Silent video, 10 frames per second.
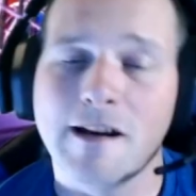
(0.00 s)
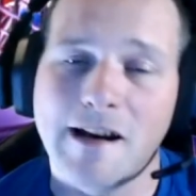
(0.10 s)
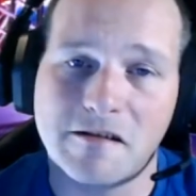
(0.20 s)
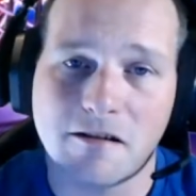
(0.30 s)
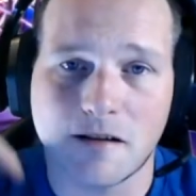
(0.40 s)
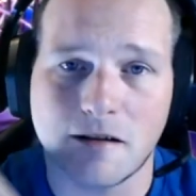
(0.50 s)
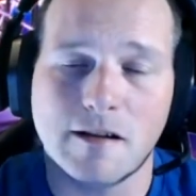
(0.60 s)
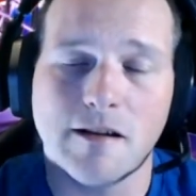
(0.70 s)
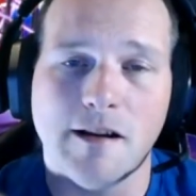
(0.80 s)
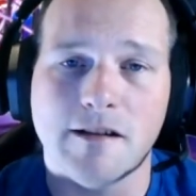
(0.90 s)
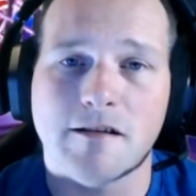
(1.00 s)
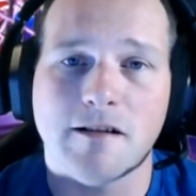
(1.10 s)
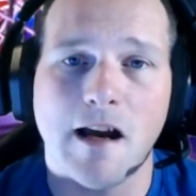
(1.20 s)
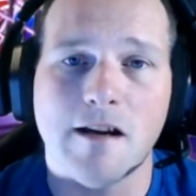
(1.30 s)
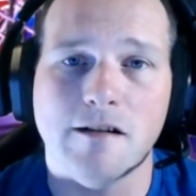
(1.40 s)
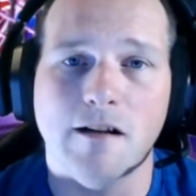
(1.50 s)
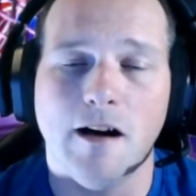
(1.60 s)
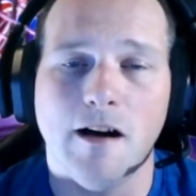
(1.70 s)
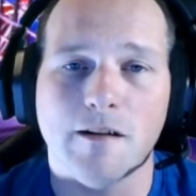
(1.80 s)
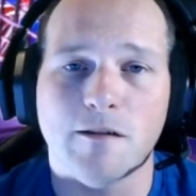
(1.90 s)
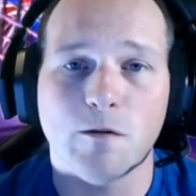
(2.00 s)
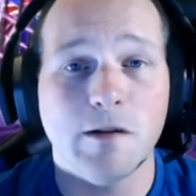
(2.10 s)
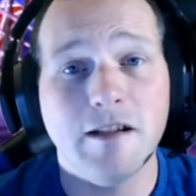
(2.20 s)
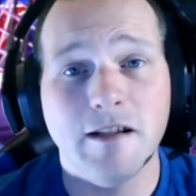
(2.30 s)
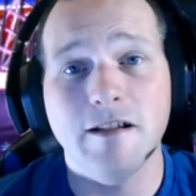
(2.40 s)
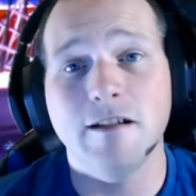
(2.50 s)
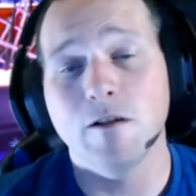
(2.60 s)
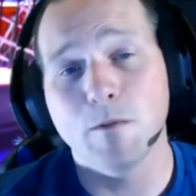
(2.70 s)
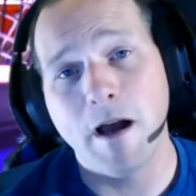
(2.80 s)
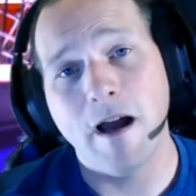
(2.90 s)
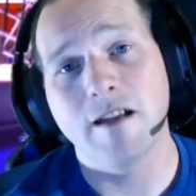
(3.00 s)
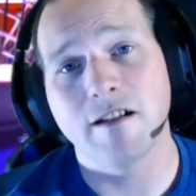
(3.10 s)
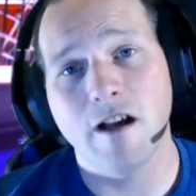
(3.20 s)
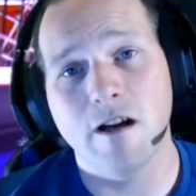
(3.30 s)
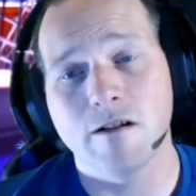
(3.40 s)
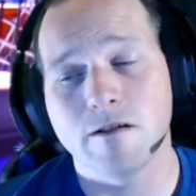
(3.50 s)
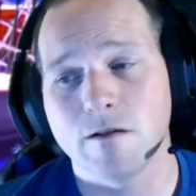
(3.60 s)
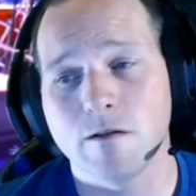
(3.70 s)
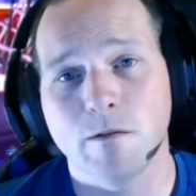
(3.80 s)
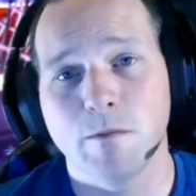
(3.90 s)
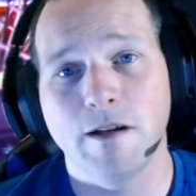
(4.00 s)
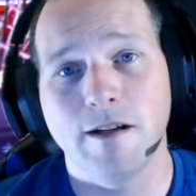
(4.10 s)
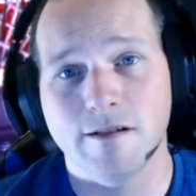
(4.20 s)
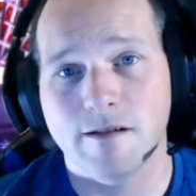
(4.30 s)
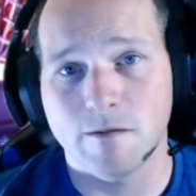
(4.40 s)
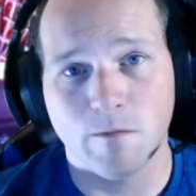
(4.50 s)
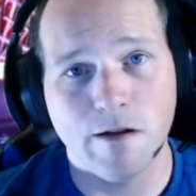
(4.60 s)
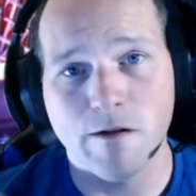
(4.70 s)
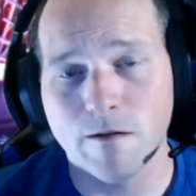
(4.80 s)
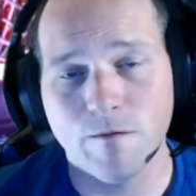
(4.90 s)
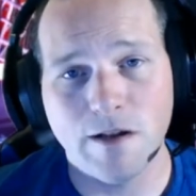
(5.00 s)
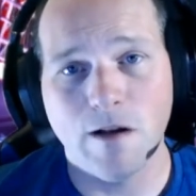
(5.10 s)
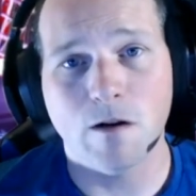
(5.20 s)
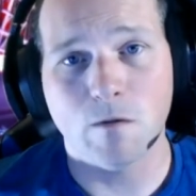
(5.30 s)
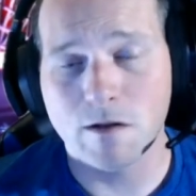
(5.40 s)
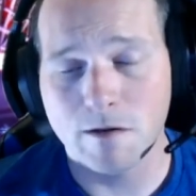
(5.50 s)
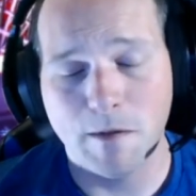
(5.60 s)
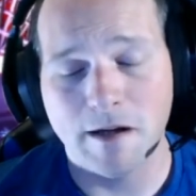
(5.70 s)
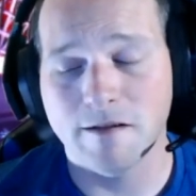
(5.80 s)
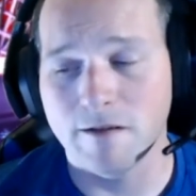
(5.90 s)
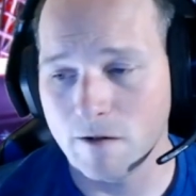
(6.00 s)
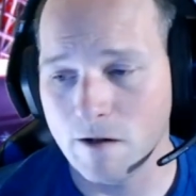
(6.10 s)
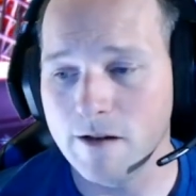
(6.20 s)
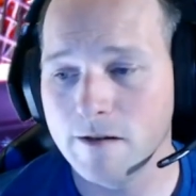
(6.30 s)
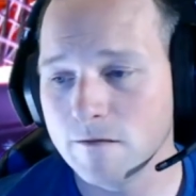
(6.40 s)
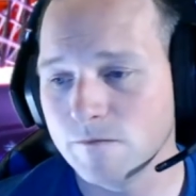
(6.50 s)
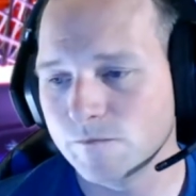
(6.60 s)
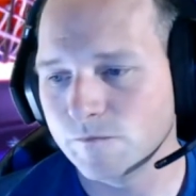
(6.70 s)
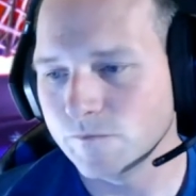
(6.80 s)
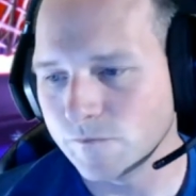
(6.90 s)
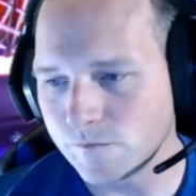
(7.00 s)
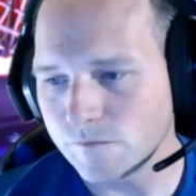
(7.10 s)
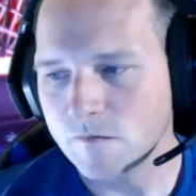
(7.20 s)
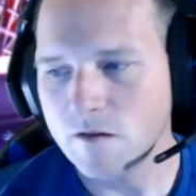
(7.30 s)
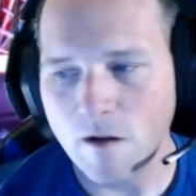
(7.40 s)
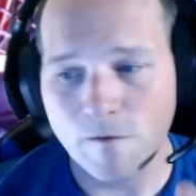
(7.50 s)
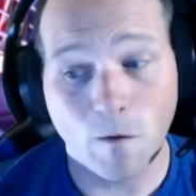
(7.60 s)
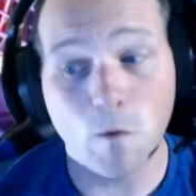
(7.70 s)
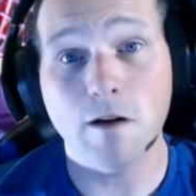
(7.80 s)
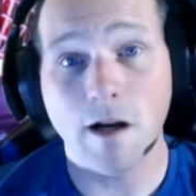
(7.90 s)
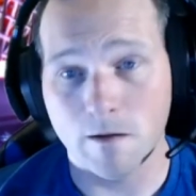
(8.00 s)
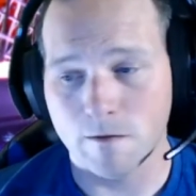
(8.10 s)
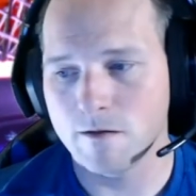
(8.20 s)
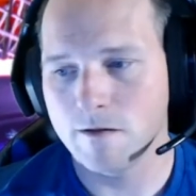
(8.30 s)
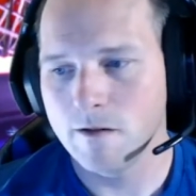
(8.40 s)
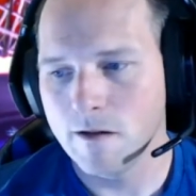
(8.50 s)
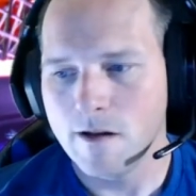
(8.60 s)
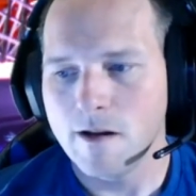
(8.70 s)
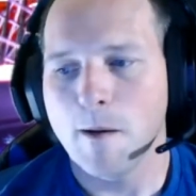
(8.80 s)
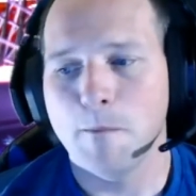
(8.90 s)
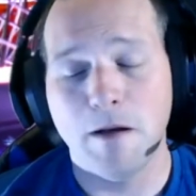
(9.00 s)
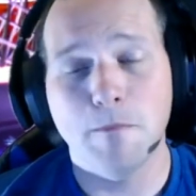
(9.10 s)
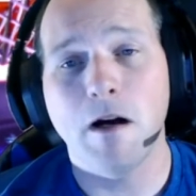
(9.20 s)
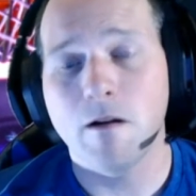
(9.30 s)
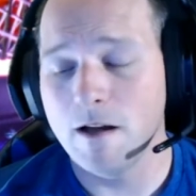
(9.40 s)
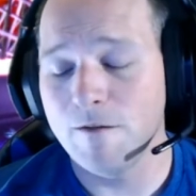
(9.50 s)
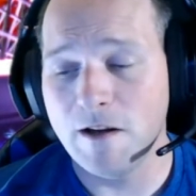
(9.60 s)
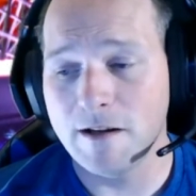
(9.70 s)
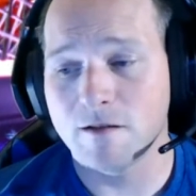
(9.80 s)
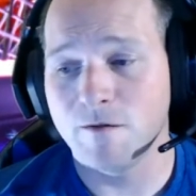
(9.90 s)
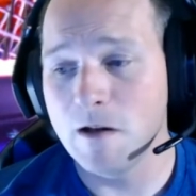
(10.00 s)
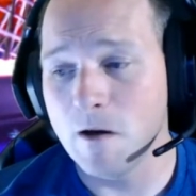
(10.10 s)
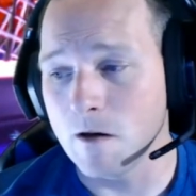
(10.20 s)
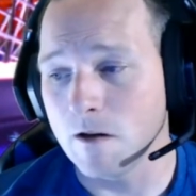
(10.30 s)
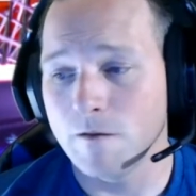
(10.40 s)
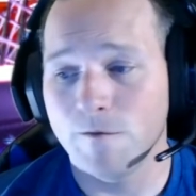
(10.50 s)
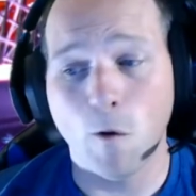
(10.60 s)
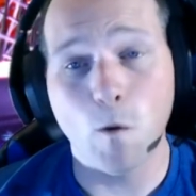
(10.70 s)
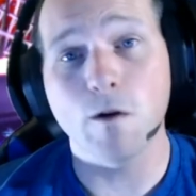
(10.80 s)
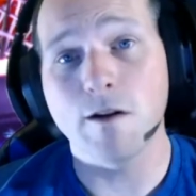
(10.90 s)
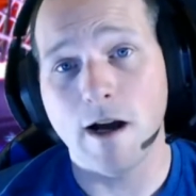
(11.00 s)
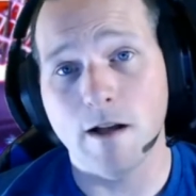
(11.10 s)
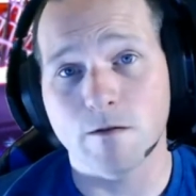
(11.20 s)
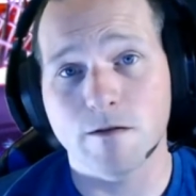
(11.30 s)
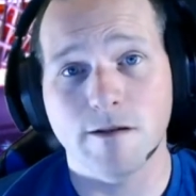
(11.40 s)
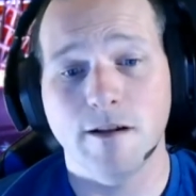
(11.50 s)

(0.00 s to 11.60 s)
It's it's kind of uh, 3D. You're behind the character, but it's rendered in VR, which makes it great. Four dollars. Pinball FX VR, four dollars.